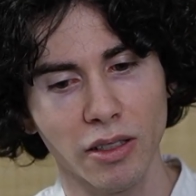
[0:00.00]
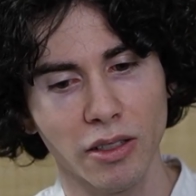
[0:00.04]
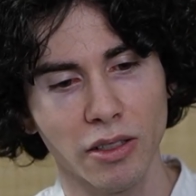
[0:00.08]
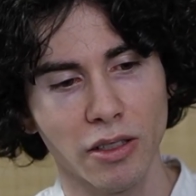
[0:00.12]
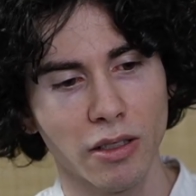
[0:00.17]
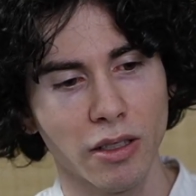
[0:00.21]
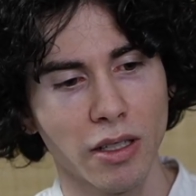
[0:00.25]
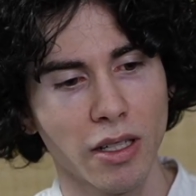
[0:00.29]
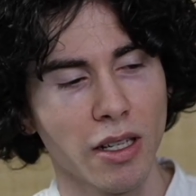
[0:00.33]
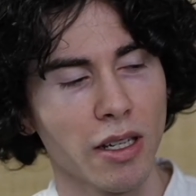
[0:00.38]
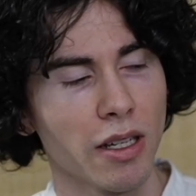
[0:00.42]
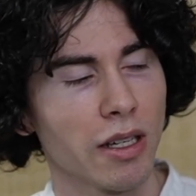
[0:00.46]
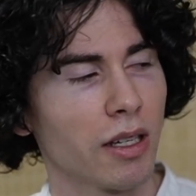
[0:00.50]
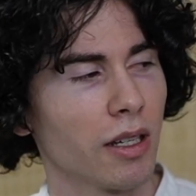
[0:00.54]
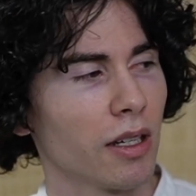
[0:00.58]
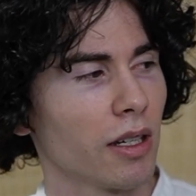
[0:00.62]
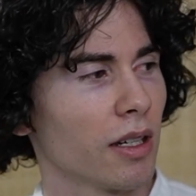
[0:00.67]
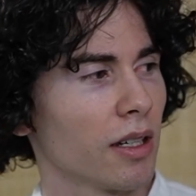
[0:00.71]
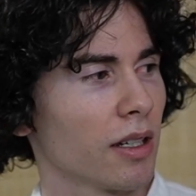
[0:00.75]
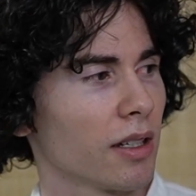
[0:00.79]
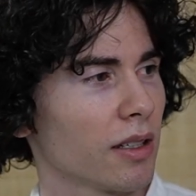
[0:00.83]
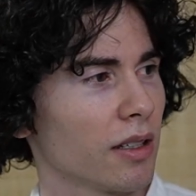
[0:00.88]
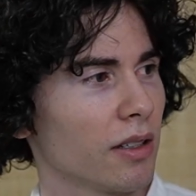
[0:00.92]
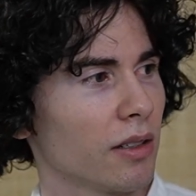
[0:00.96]
You're
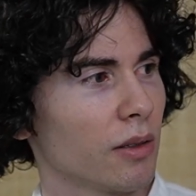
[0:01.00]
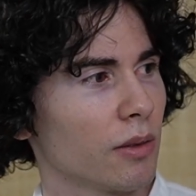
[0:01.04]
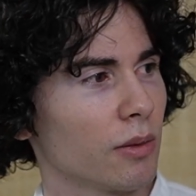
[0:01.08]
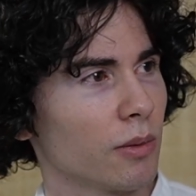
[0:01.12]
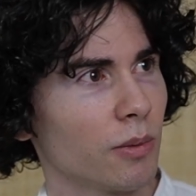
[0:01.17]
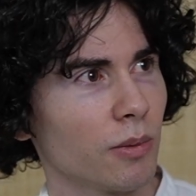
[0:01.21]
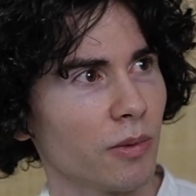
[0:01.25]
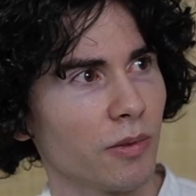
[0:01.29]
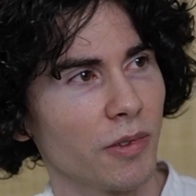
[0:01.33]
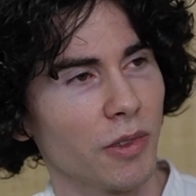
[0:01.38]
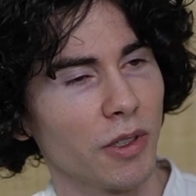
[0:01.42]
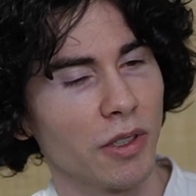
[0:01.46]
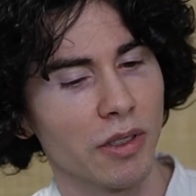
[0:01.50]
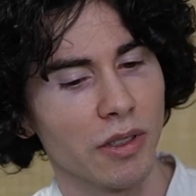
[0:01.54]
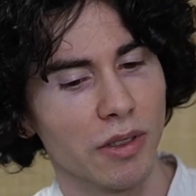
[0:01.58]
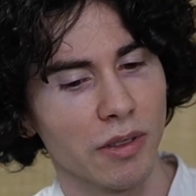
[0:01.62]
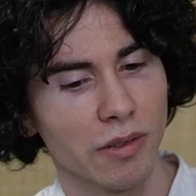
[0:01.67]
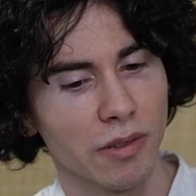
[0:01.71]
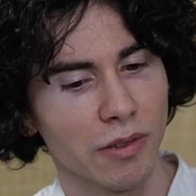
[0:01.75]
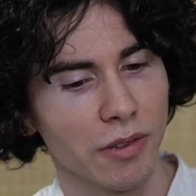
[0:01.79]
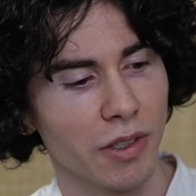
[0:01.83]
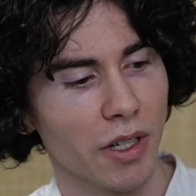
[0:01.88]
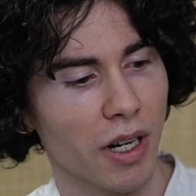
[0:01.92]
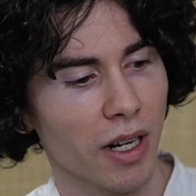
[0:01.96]

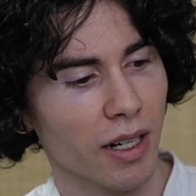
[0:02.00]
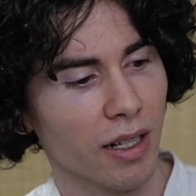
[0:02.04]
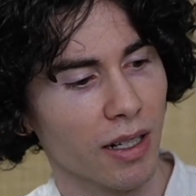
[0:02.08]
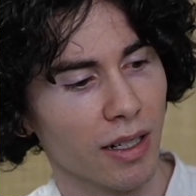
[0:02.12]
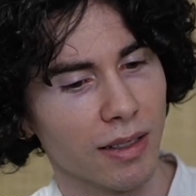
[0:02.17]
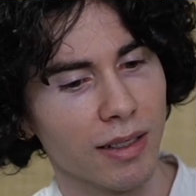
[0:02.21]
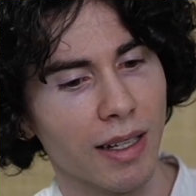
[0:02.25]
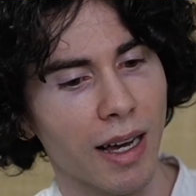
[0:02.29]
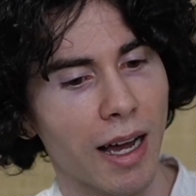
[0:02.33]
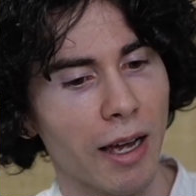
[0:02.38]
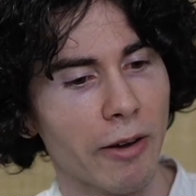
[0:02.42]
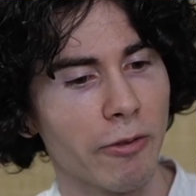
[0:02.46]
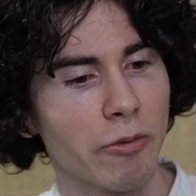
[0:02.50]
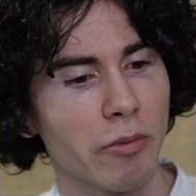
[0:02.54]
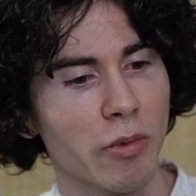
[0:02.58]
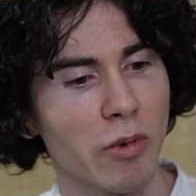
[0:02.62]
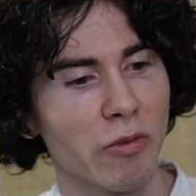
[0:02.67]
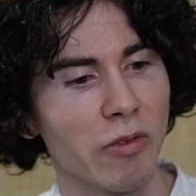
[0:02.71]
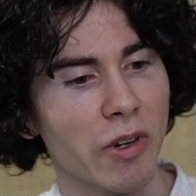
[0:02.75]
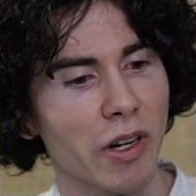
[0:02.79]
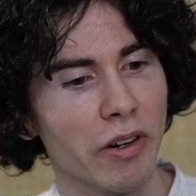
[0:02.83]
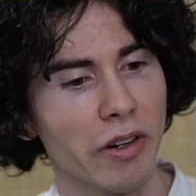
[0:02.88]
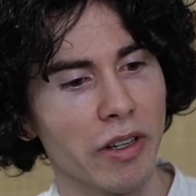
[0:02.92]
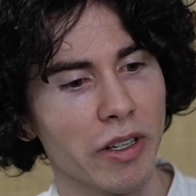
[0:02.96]
not going to die from a
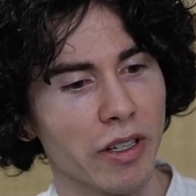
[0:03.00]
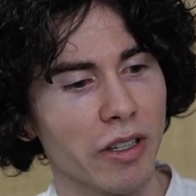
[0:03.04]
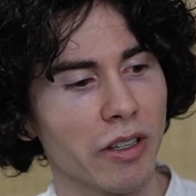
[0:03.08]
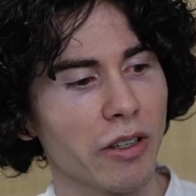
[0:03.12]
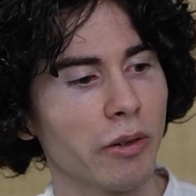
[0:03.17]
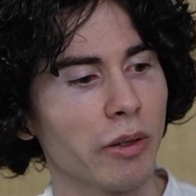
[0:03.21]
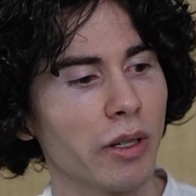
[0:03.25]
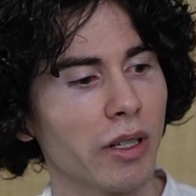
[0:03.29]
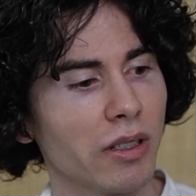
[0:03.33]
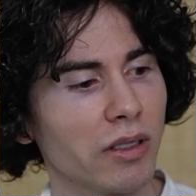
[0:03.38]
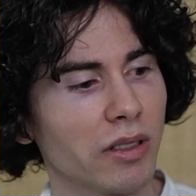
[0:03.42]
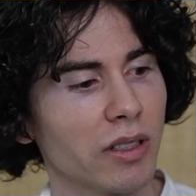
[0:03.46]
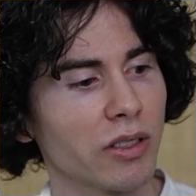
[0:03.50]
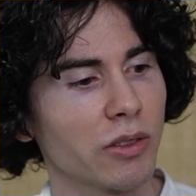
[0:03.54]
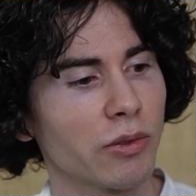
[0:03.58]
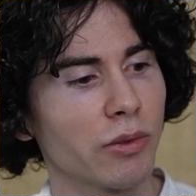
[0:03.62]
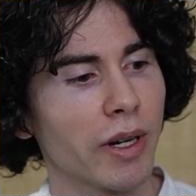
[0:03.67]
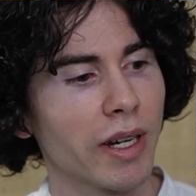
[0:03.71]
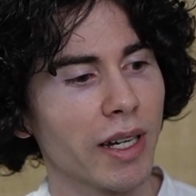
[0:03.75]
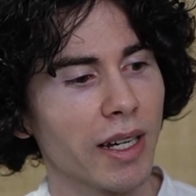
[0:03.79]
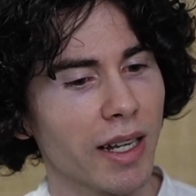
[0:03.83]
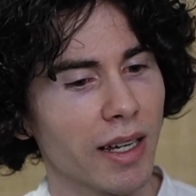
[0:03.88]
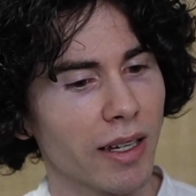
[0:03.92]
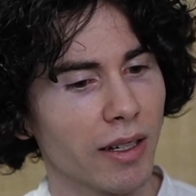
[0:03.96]
very acute illness
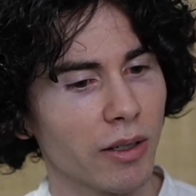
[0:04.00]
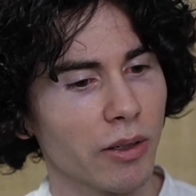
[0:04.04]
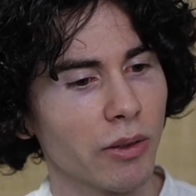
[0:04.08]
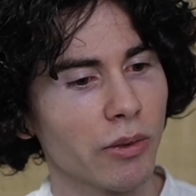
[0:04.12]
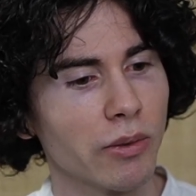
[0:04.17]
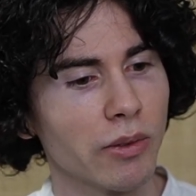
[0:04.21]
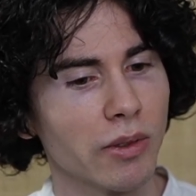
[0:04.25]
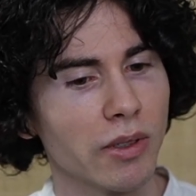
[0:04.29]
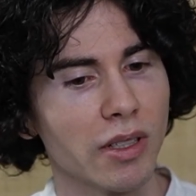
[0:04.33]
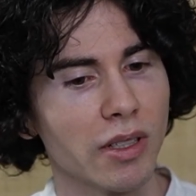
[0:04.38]
right now.